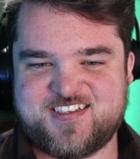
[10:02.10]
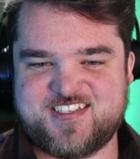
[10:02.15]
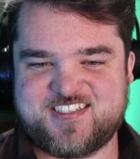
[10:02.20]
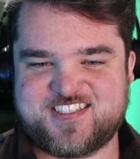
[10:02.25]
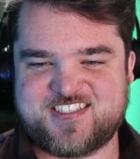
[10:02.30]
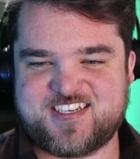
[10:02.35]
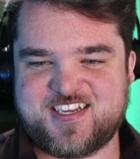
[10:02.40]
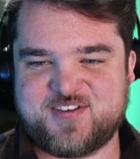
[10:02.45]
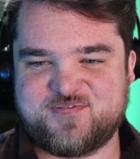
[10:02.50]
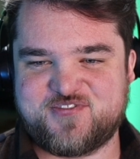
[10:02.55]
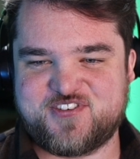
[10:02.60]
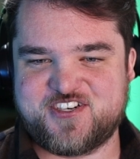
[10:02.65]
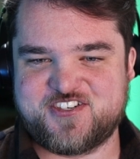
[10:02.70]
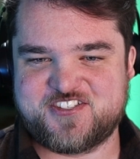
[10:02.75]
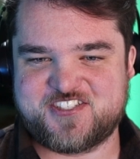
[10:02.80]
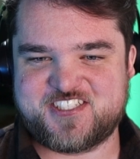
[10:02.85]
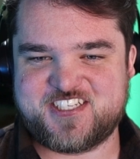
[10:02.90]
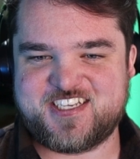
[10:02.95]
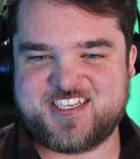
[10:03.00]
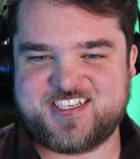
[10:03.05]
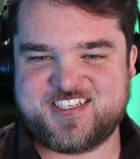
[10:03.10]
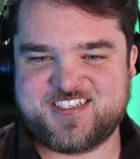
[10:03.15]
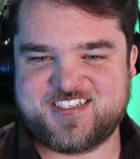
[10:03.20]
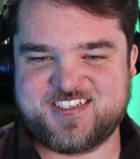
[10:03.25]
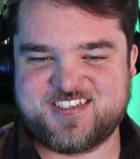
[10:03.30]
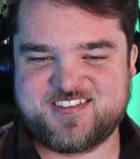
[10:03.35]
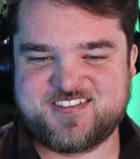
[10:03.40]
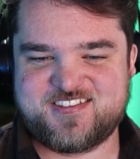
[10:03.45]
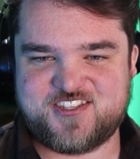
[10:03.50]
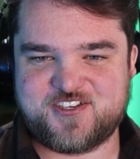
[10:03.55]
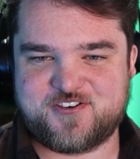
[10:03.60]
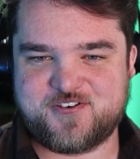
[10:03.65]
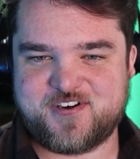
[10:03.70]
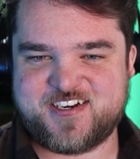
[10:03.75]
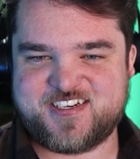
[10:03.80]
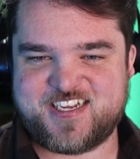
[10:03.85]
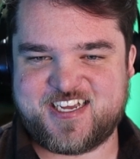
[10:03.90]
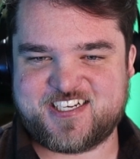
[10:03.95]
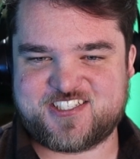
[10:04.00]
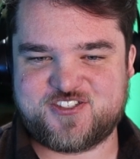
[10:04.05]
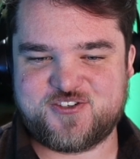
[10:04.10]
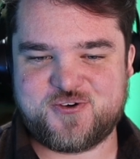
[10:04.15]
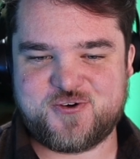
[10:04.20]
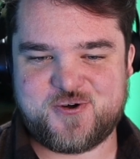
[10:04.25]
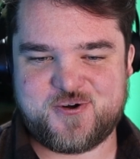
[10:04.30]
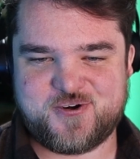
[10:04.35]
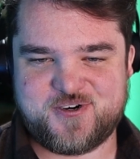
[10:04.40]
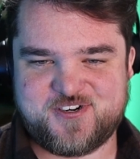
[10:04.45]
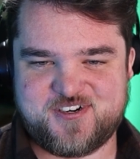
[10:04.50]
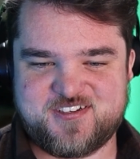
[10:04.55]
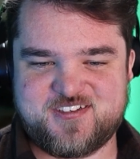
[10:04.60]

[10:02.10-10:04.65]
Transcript: It's time for your scene. The great actor,